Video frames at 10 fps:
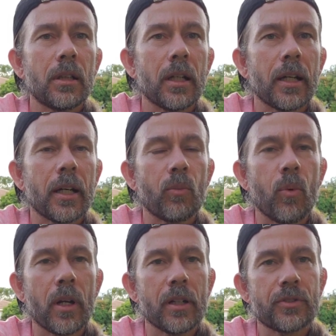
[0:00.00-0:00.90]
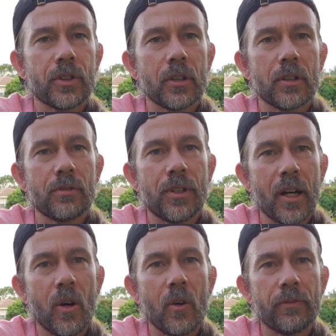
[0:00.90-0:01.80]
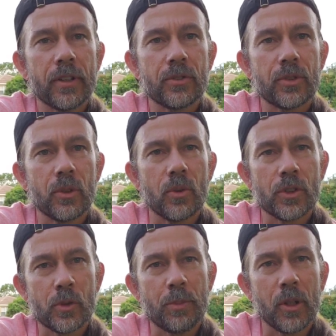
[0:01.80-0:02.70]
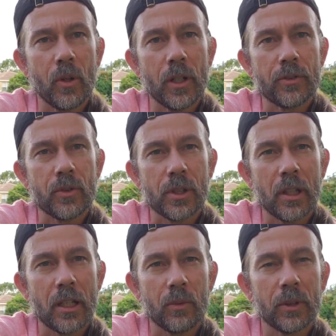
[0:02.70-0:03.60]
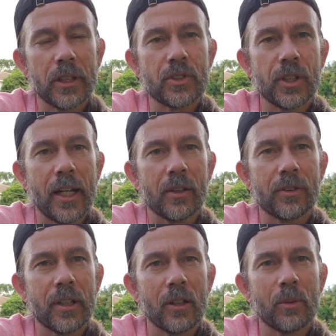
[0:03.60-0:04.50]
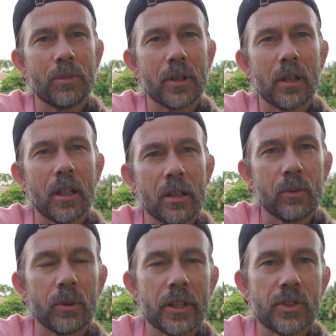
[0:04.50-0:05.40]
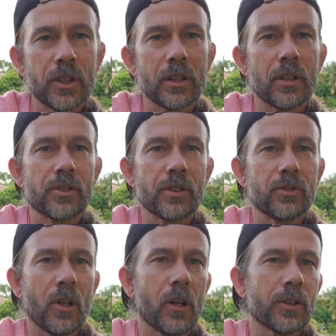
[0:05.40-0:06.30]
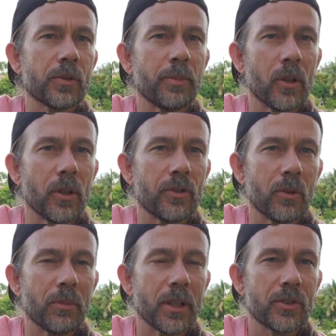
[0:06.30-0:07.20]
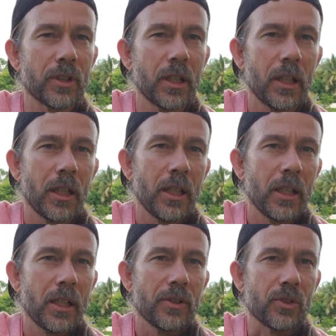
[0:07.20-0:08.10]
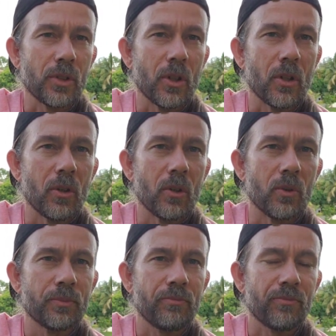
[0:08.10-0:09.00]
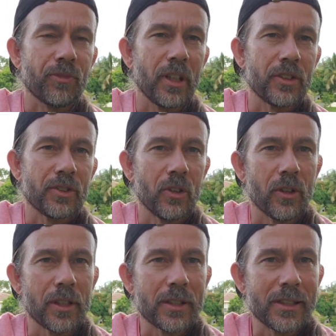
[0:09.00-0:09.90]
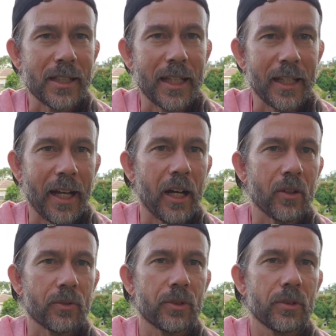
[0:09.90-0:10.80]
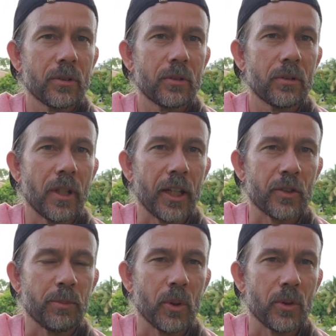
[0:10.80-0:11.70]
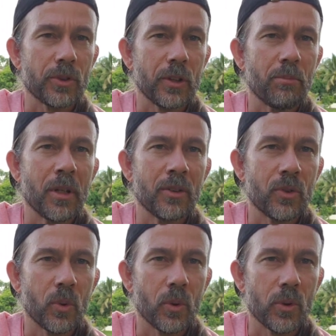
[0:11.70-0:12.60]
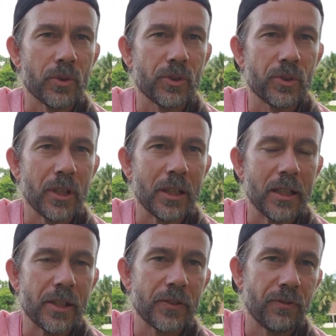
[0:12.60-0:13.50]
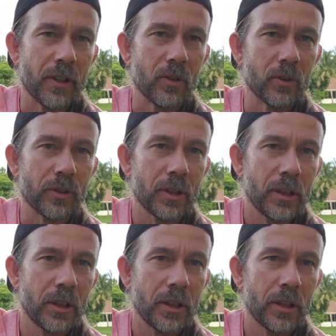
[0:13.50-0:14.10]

I wanted to delve into the spirit. There's a lot of religion out there, but a lot of the religion doesn't talk spirit too much. So I started seeking out experts and mentors in this field.